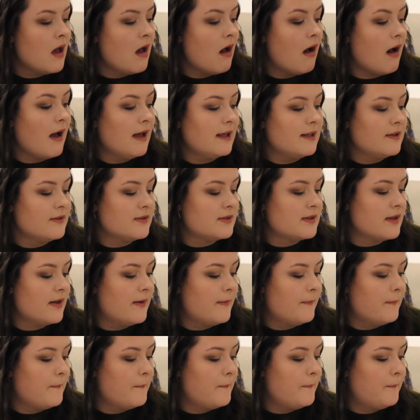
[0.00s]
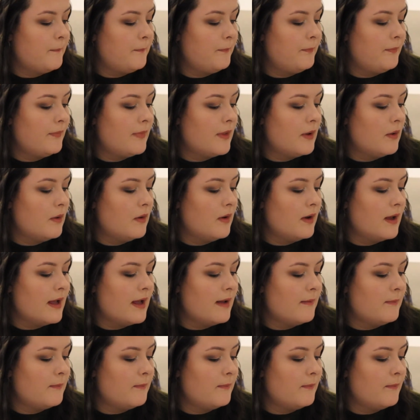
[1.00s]
I use them
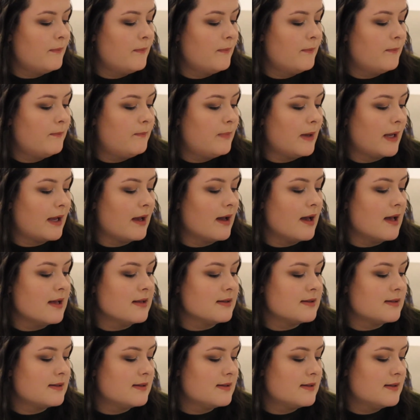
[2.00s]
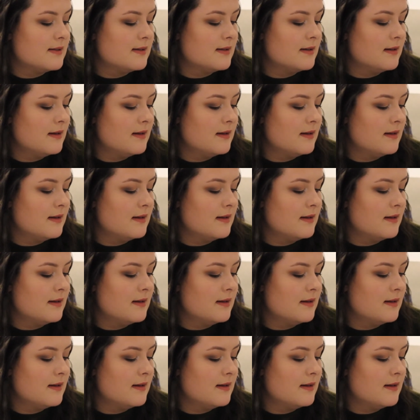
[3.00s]
because